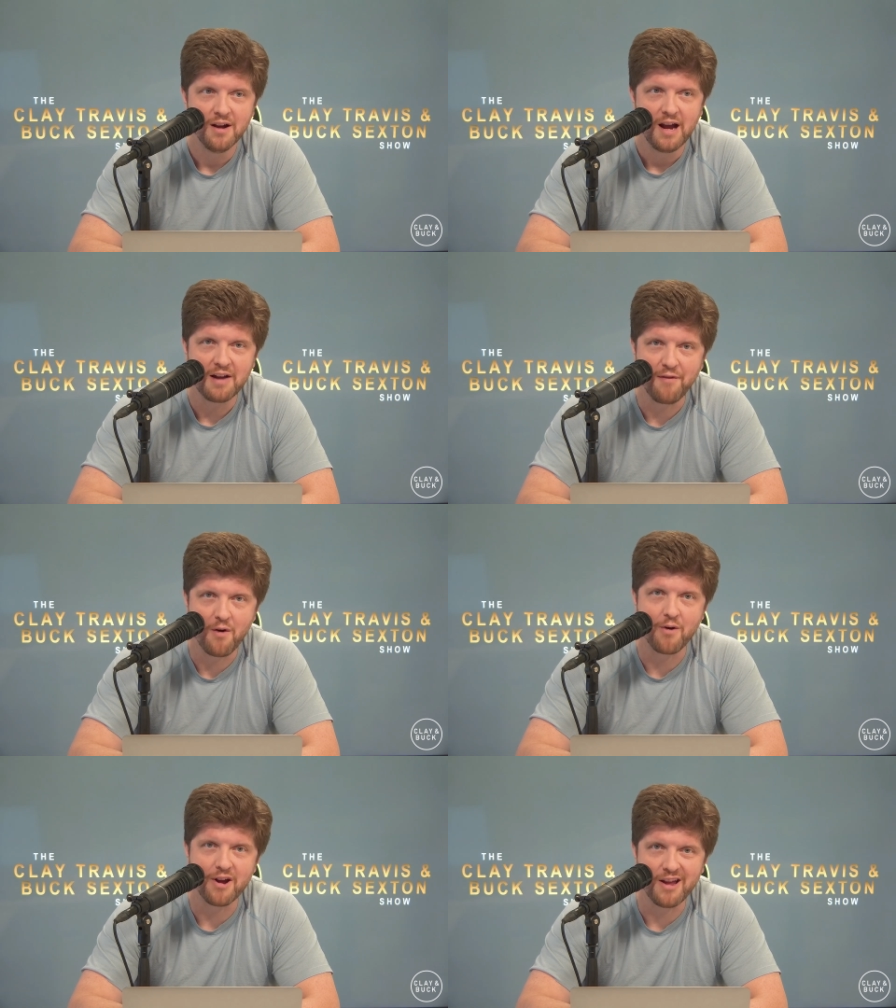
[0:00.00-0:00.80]
had
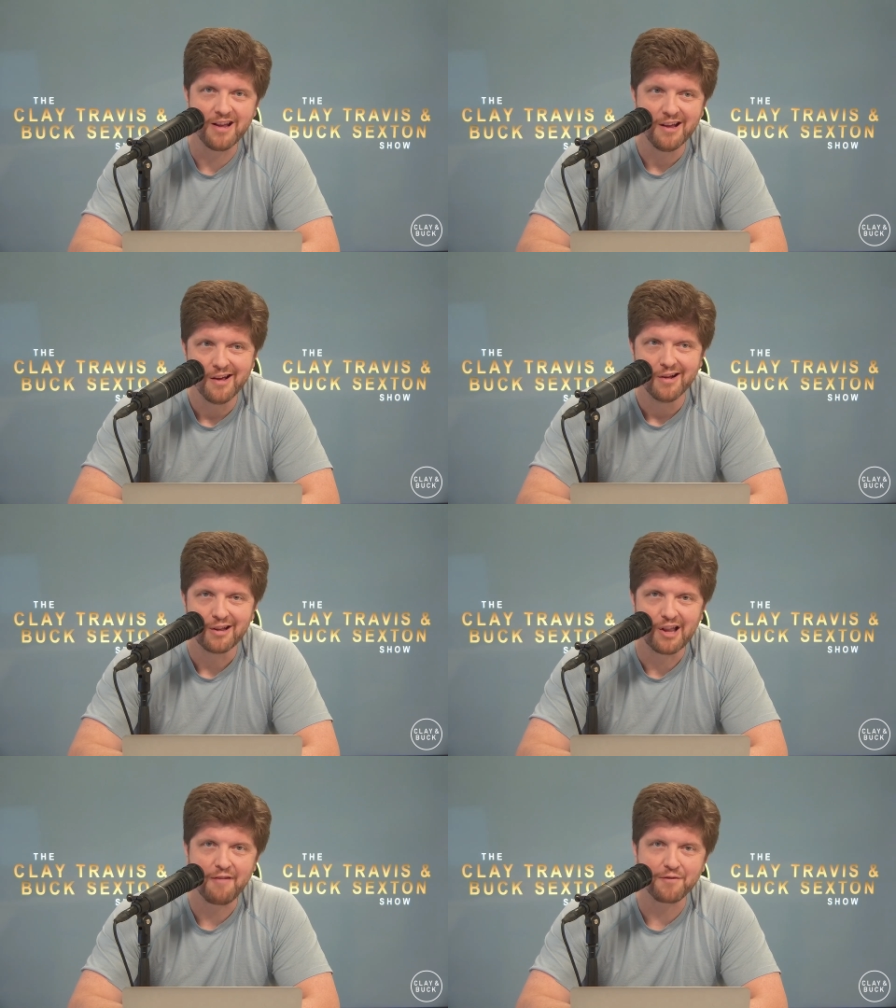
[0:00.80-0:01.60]
very
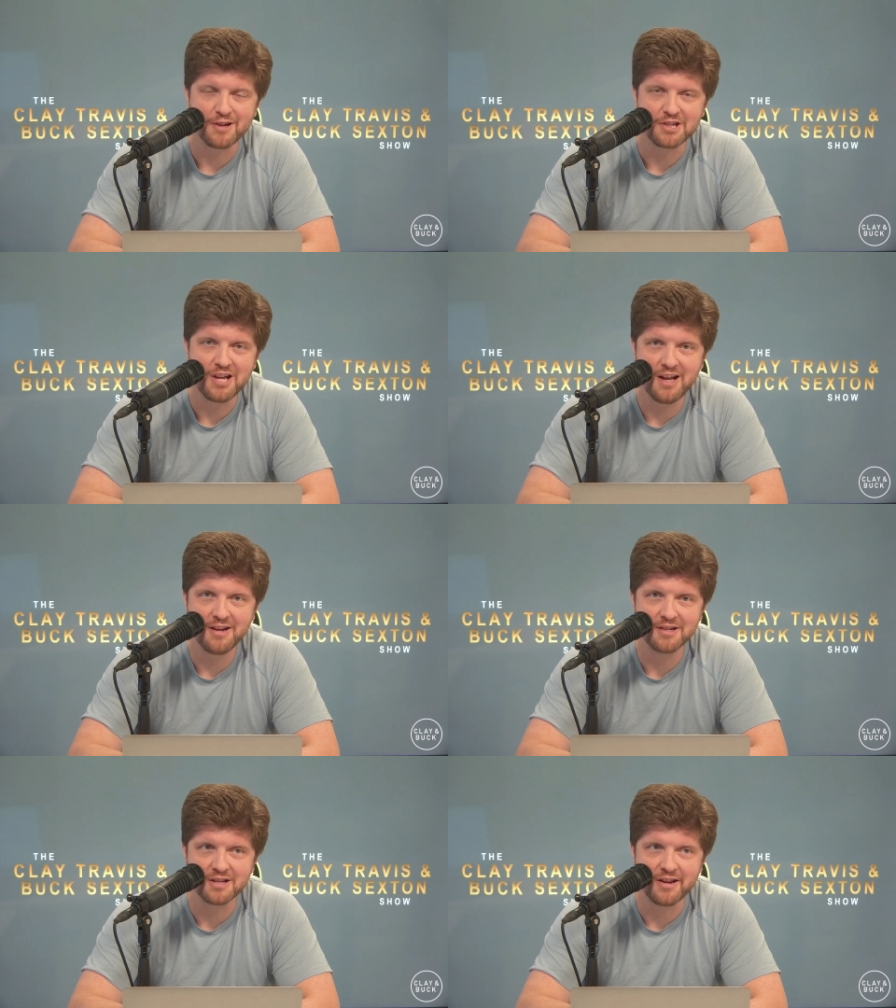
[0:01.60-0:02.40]
leftist
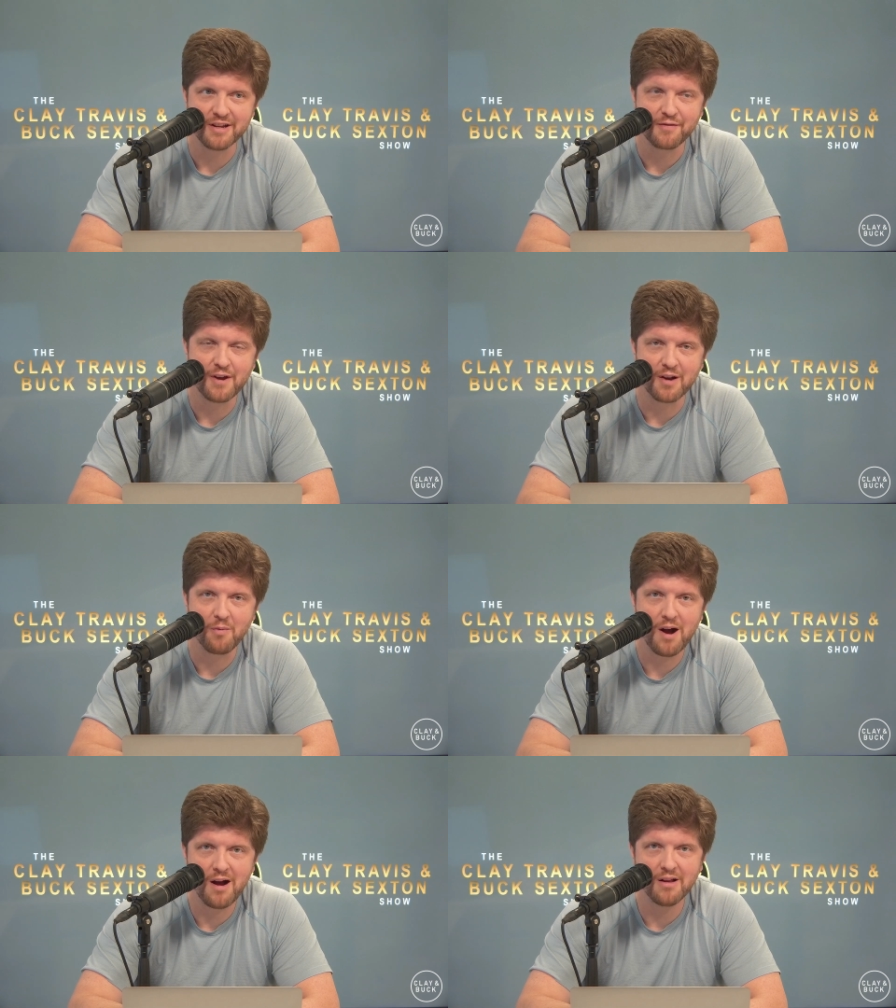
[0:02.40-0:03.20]
tendencies figured,
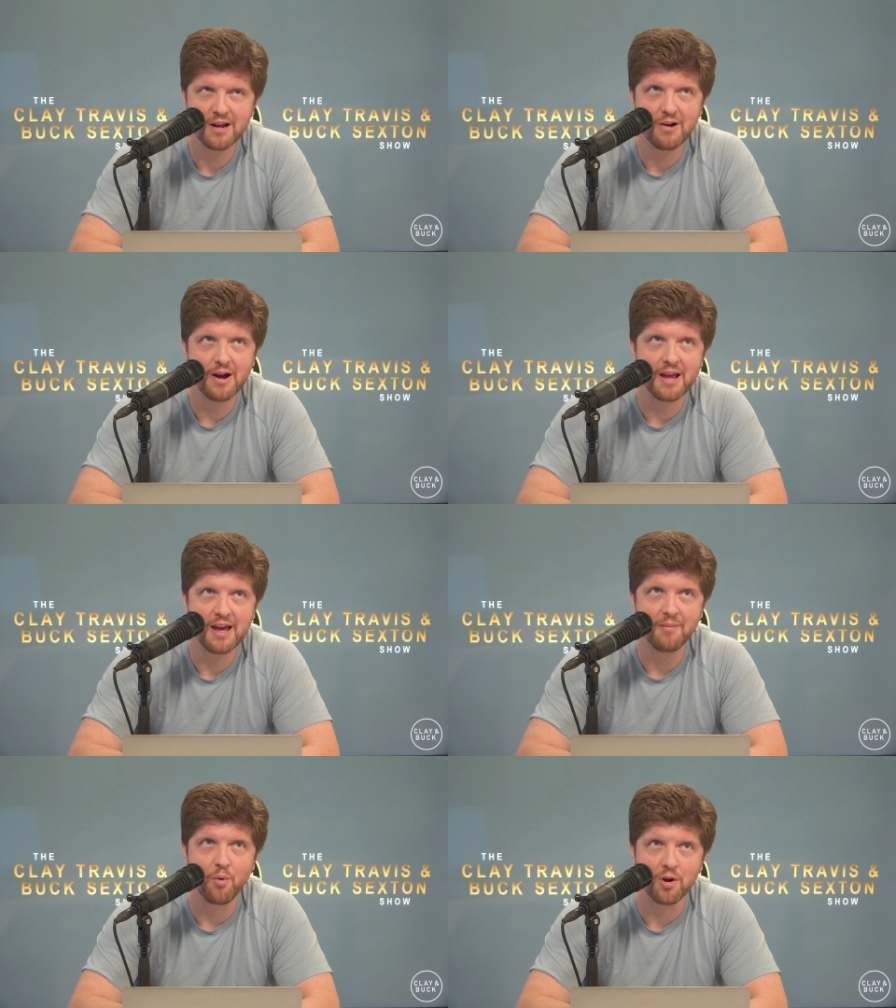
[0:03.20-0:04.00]
well, you know, I can
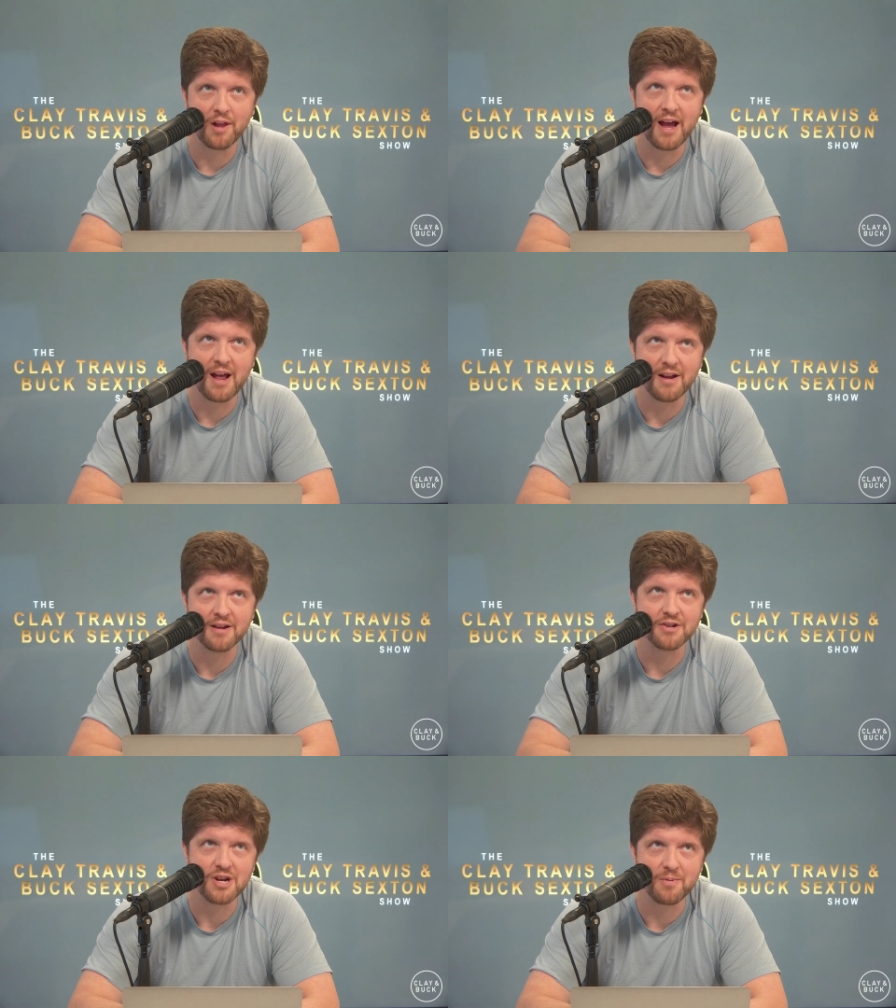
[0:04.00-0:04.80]
get more land
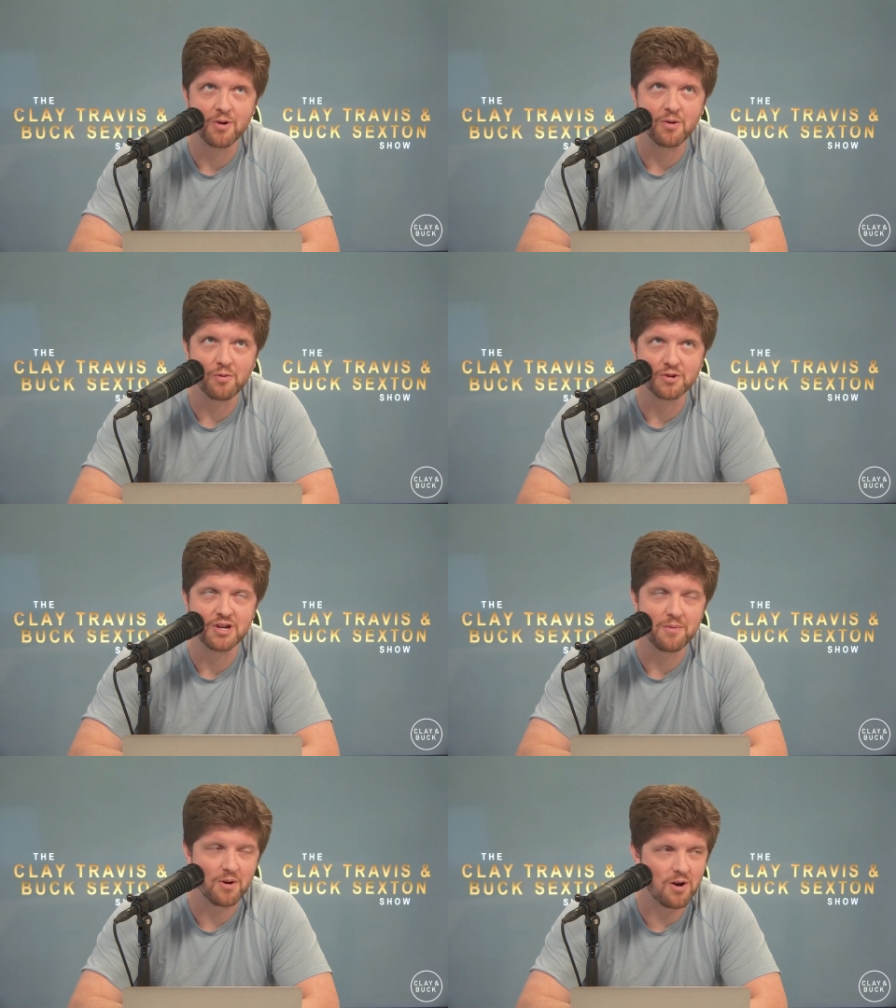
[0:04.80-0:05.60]
and cheaper
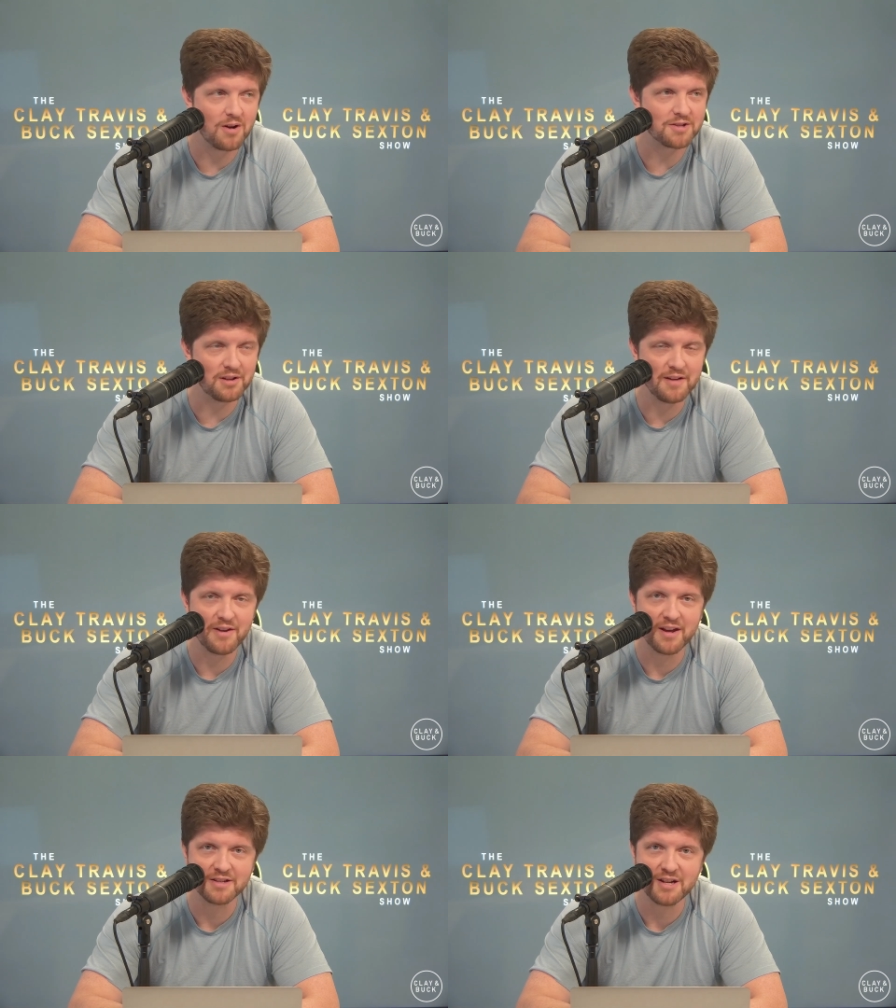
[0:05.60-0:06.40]
cheaper cost of
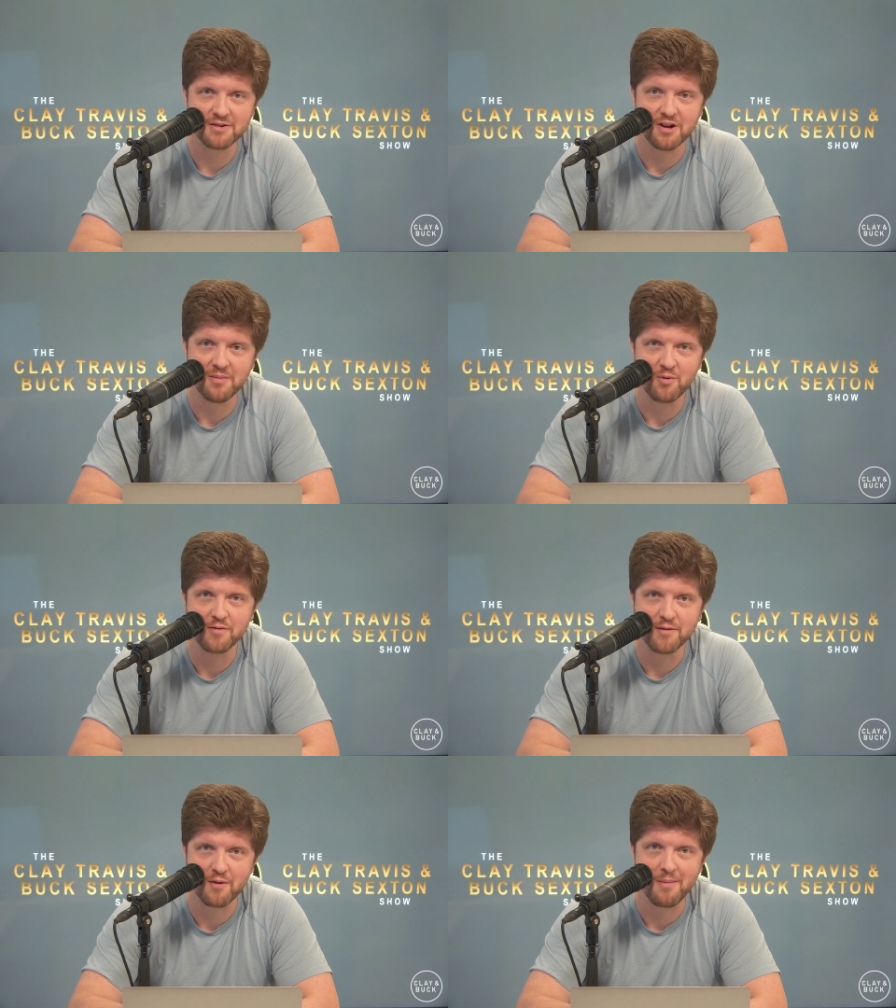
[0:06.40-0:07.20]
living, etc. I'll move
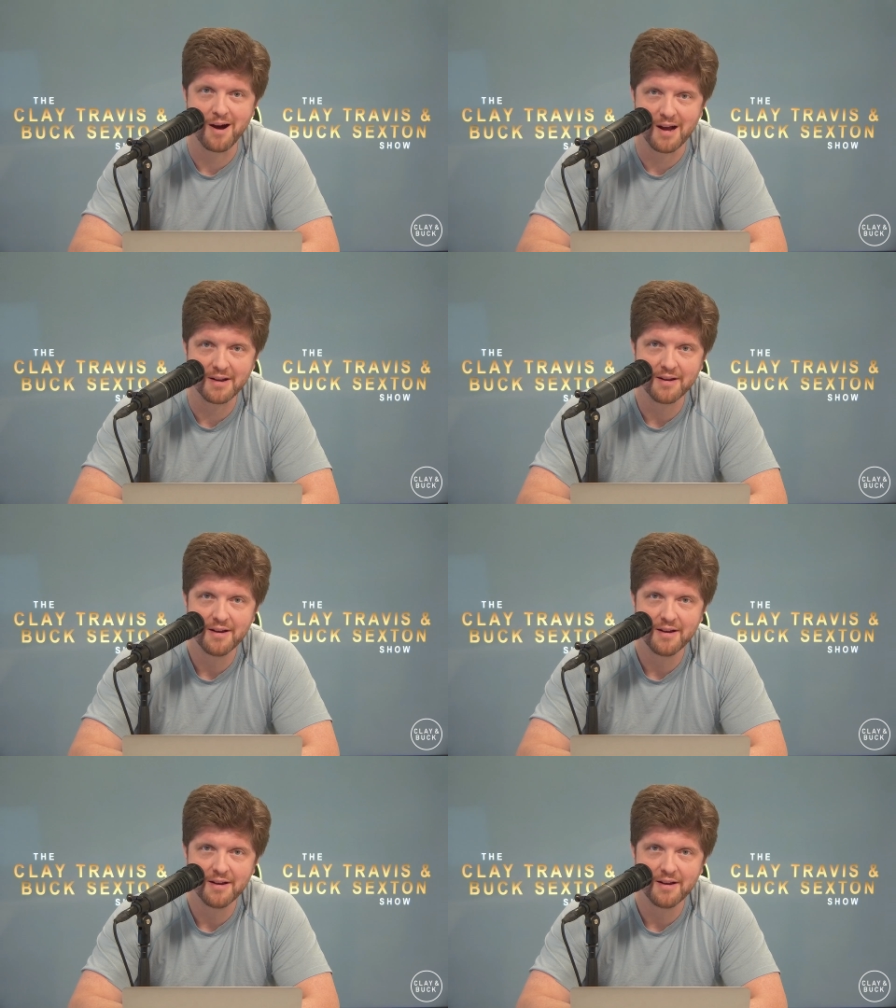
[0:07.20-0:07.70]
to Vermont.